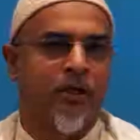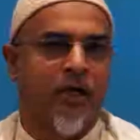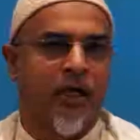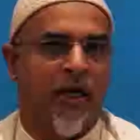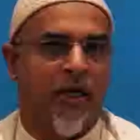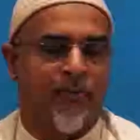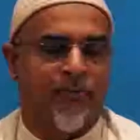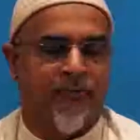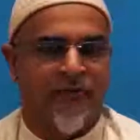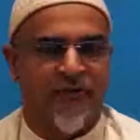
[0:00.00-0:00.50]

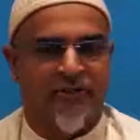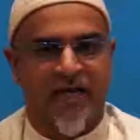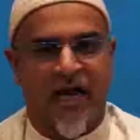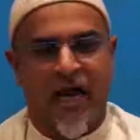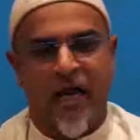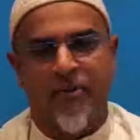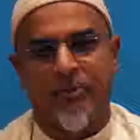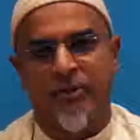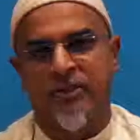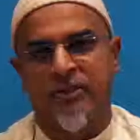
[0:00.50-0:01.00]
Professor
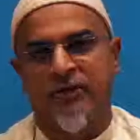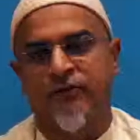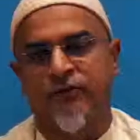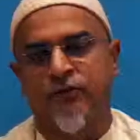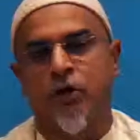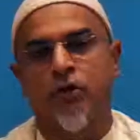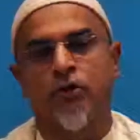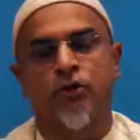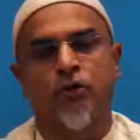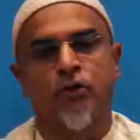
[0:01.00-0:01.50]
Ahmed
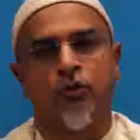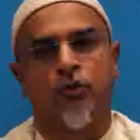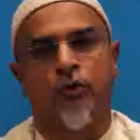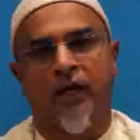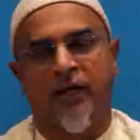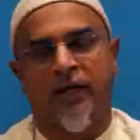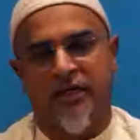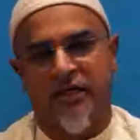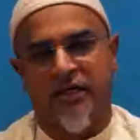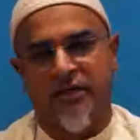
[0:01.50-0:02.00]

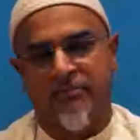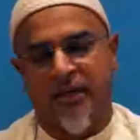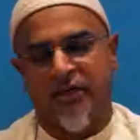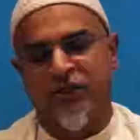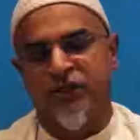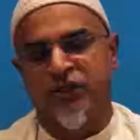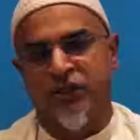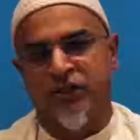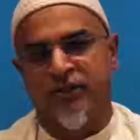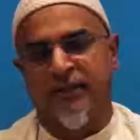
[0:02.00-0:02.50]
Davutoglu, and he
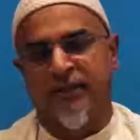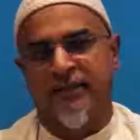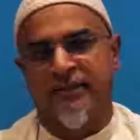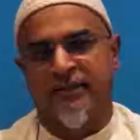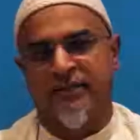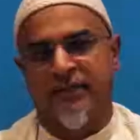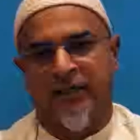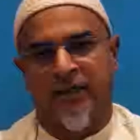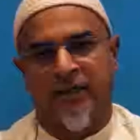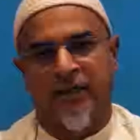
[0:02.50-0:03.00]
mentioned
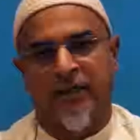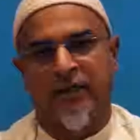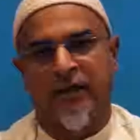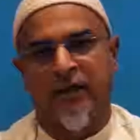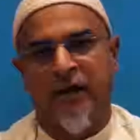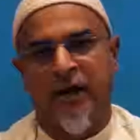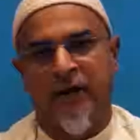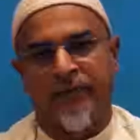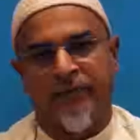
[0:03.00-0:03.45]
that